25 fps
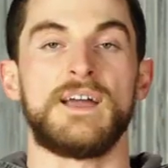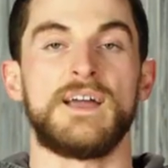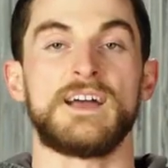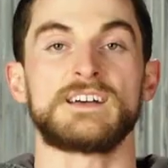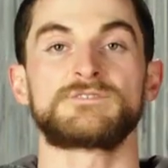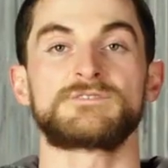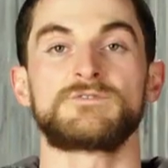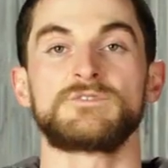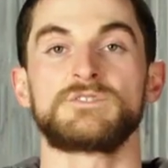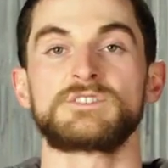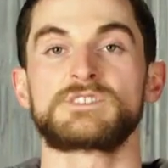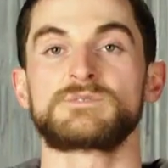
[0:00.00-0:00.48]

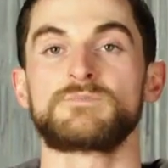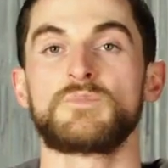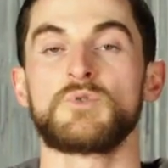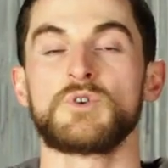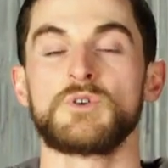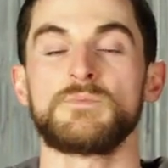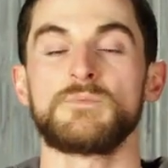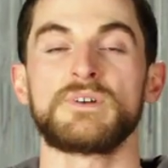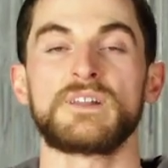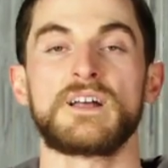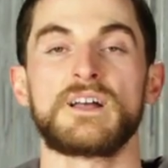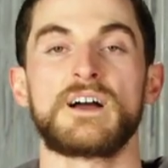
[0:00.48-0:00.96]
As for the
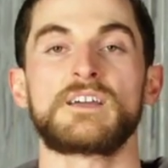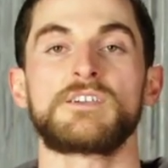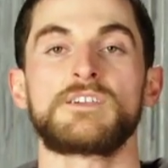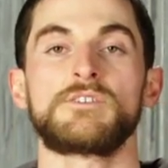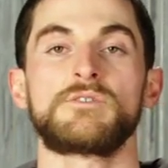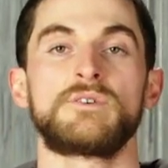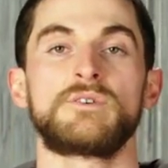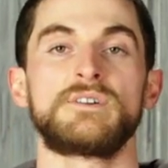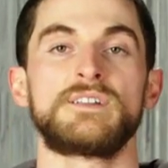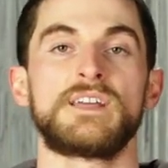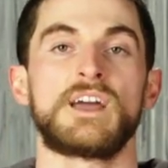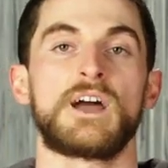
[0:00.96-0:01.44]
Sport
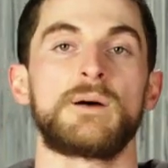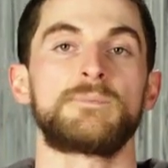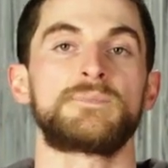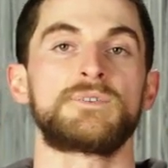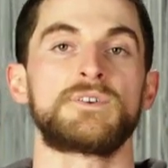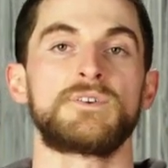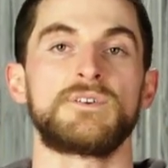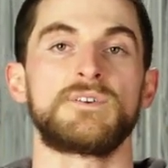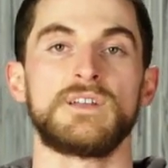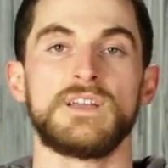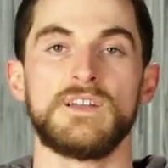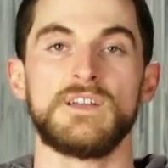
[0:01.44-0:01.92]
Binocular
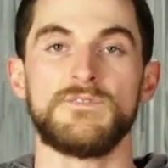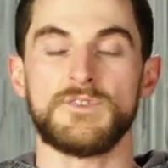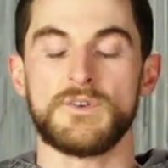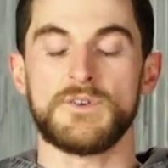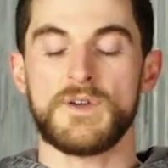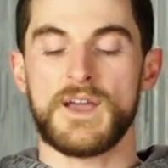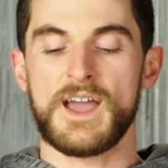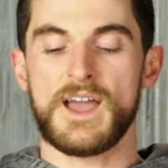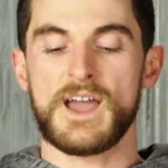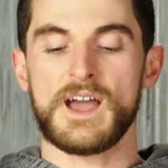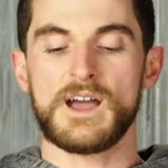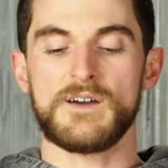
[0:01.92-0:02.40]
adapter, if you
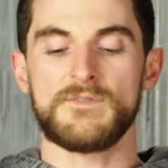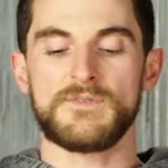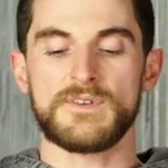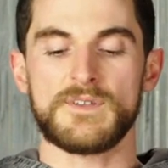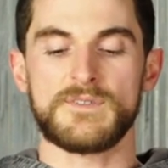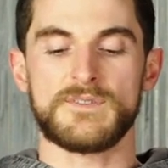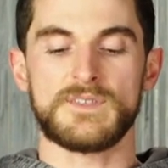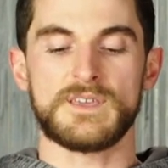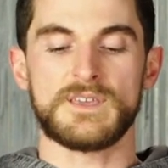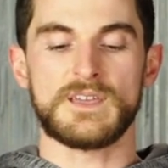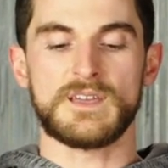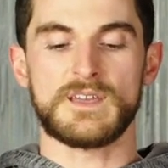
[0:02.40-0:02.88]

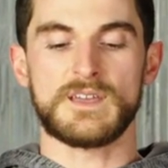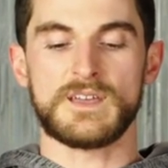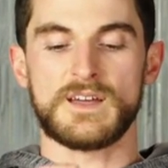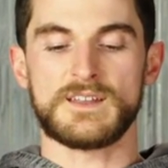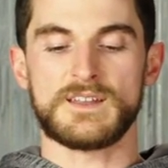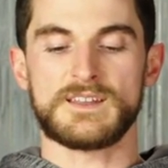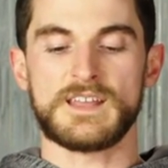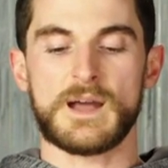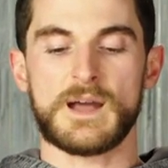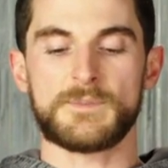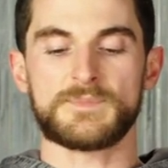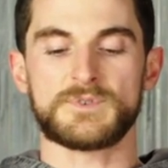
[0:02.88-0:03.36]
have the
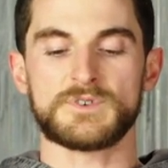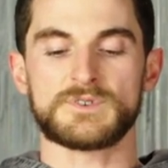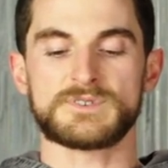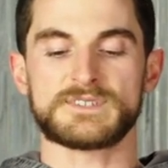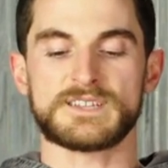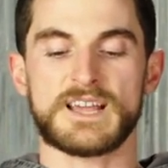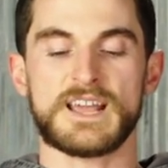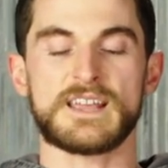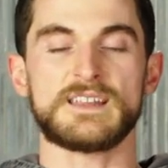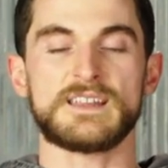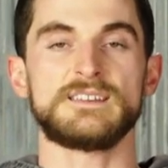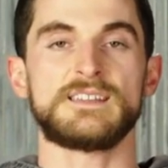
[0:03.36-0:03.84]
adapter
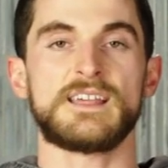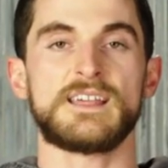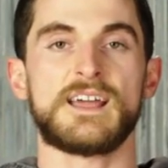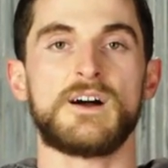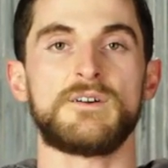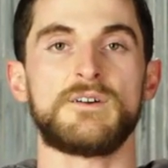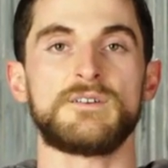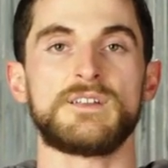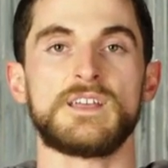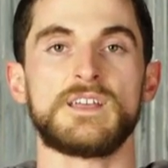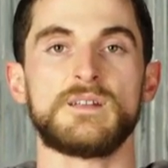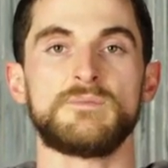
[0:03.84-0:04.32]
tightened
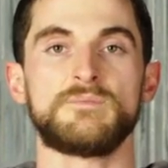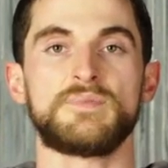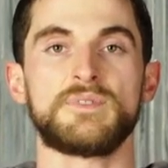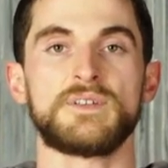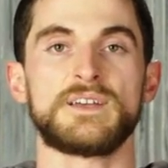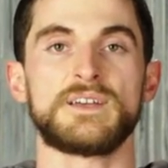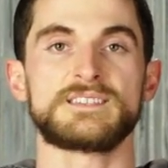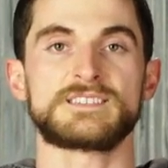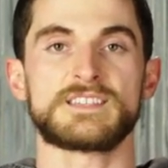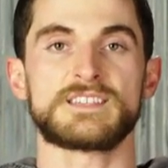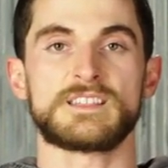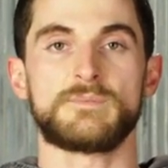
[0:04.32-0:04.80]
down in
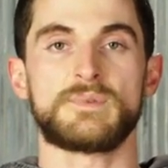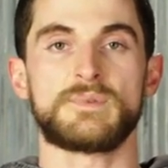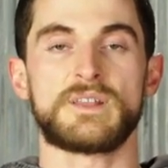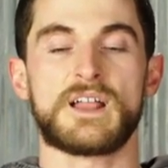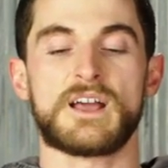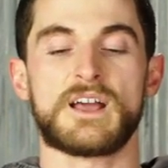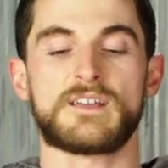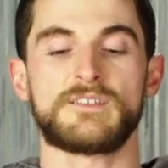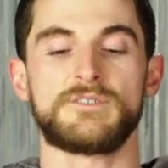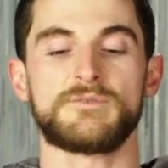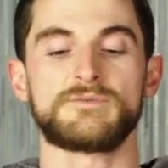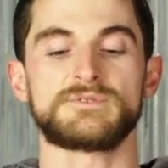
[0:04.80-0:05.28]
place on the
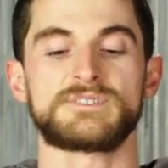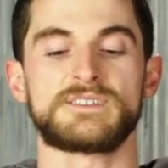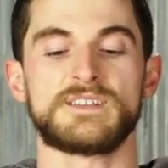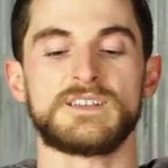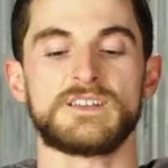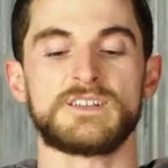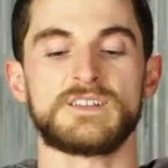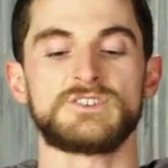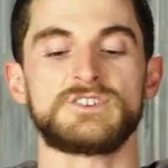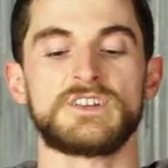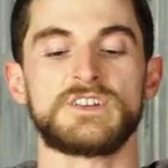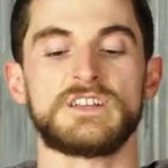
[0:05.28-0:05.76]
binoculars
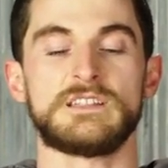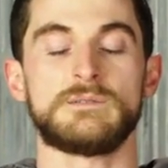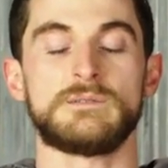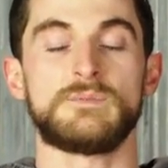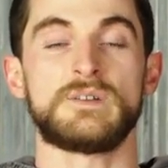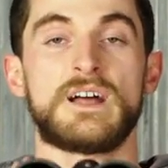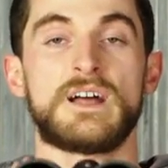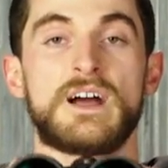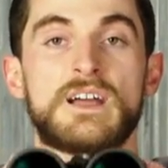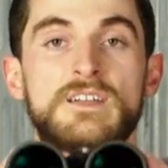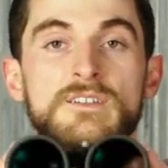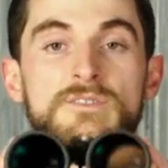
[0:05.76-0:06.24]
hinge and the
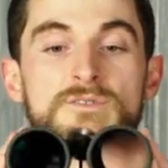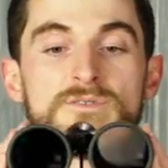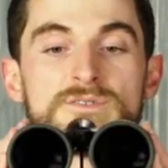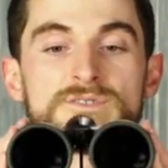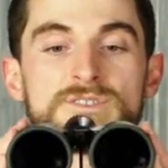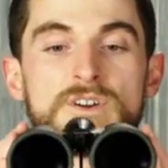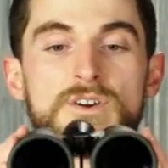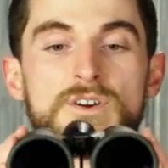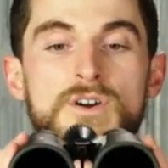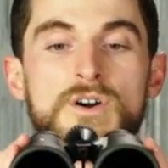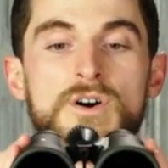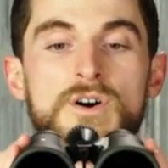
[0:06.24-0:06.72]

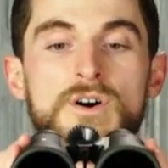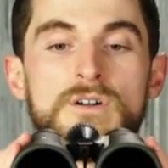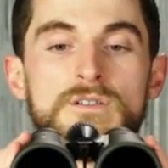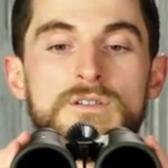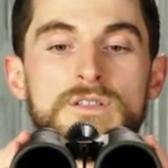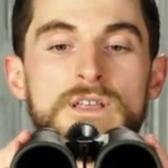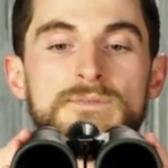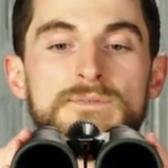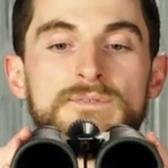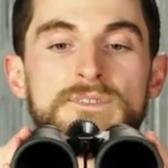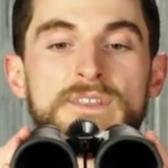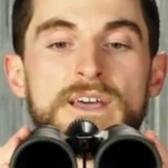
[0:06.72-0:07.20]
binoculars are all
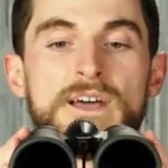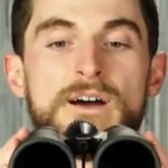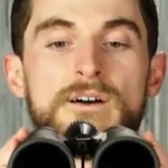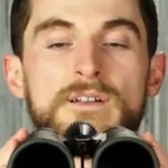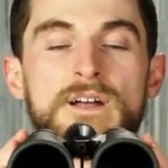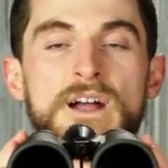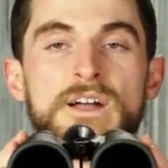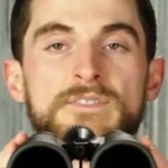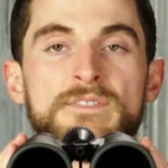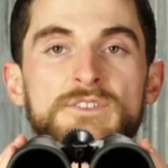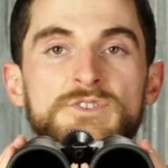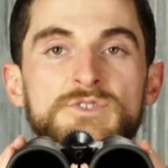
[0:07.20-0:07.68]
leveled
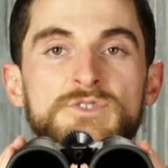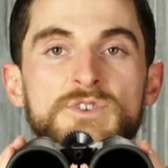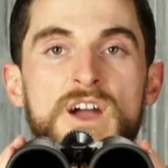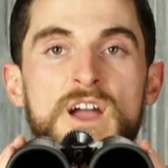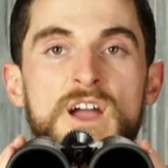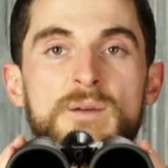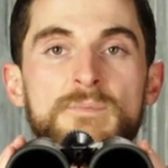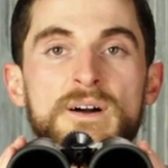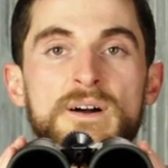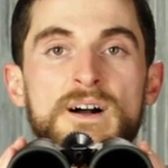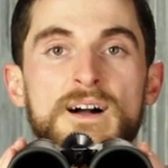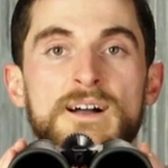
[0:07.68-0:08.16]
out on the
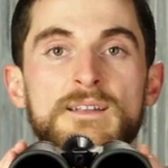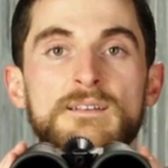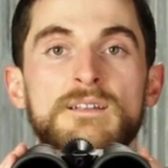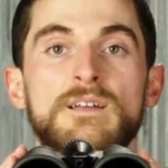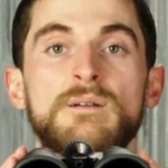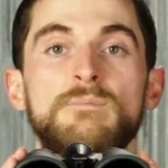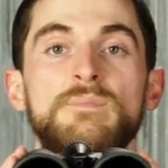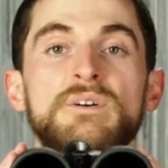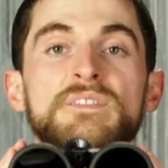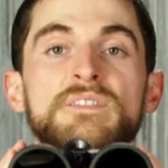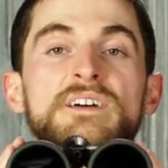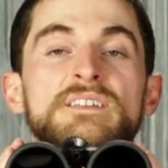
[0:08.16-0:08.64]
tripod,
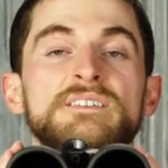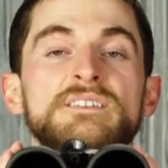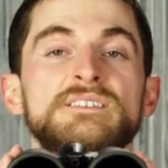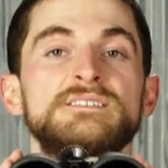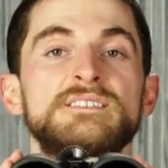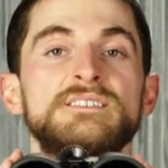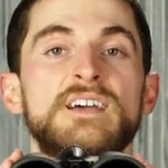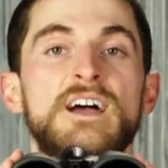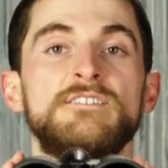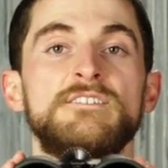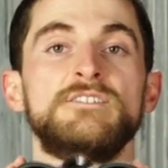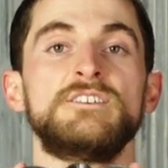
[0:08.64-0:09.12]
but then
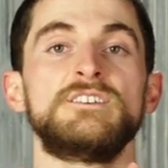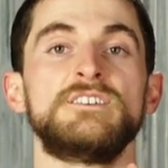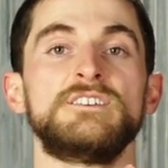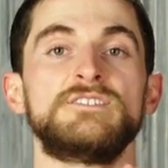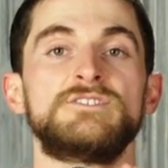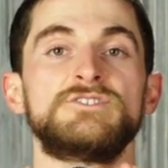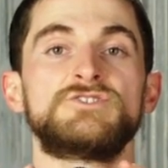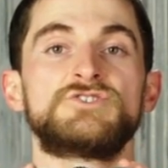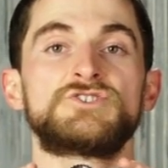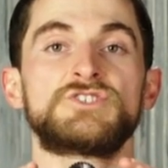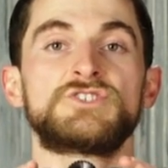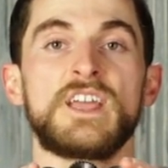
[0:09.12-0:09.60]
decide you
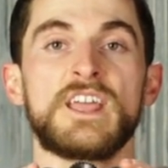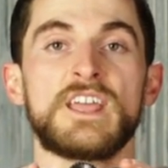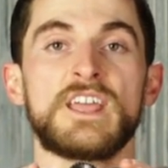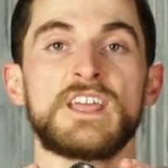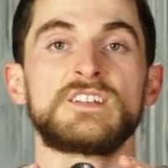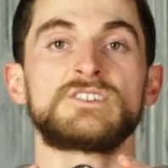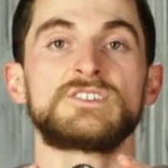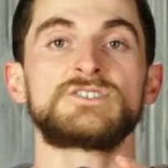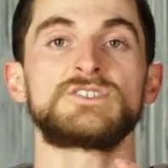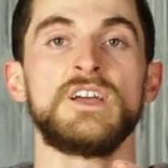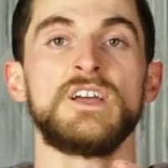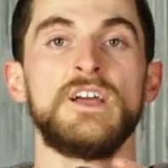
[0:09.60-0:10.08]
need to
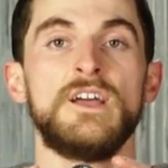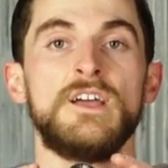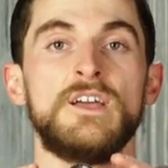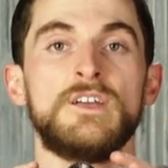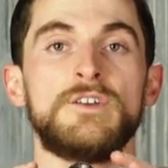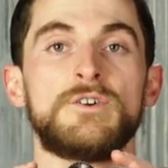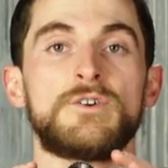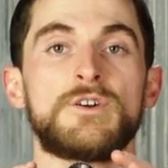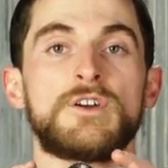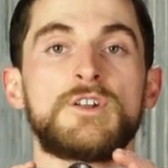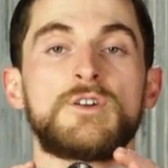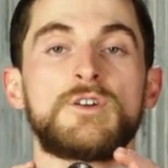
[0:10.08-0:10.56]
change
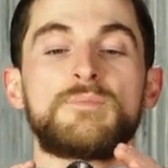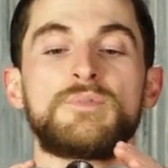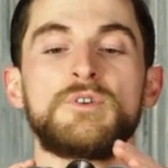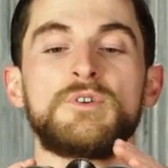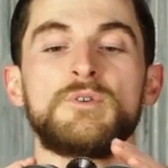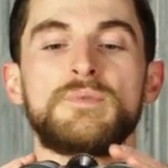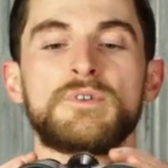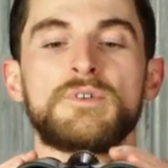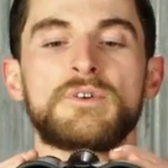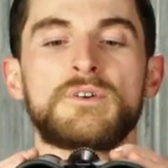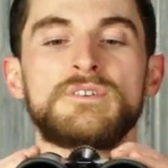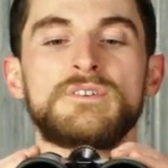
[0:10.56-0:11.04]
your
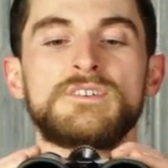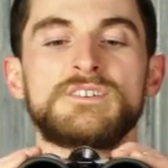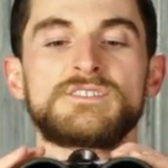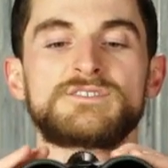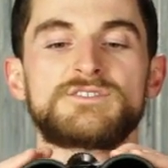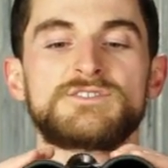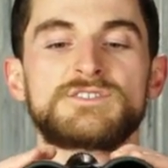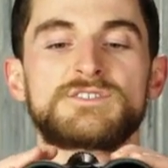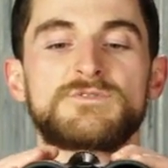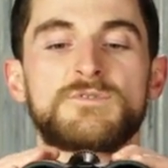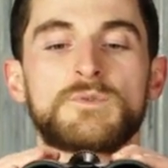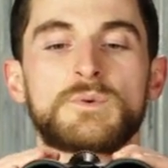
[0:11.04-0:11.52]
interpupillary
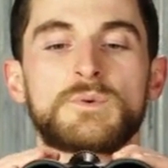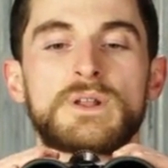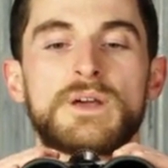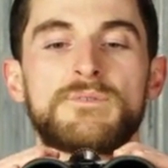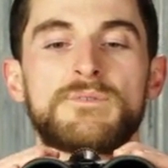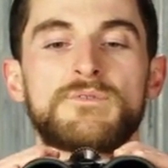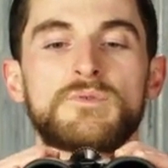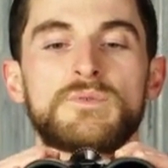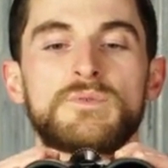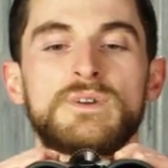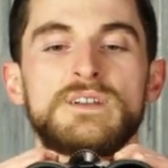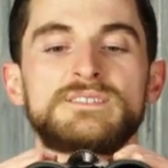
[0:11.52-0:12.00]
distance for
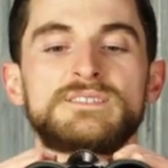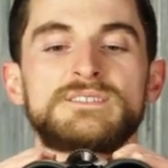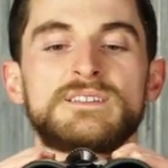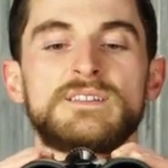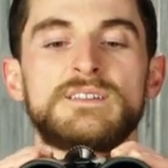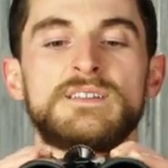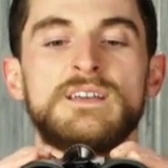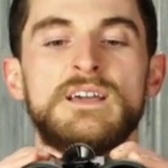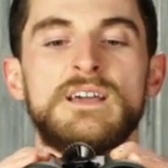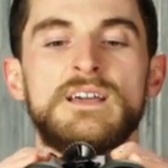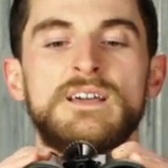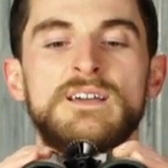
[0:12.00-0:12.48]
whatever
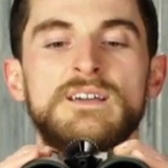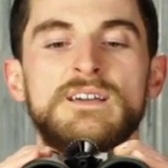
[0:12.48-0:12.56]
reason,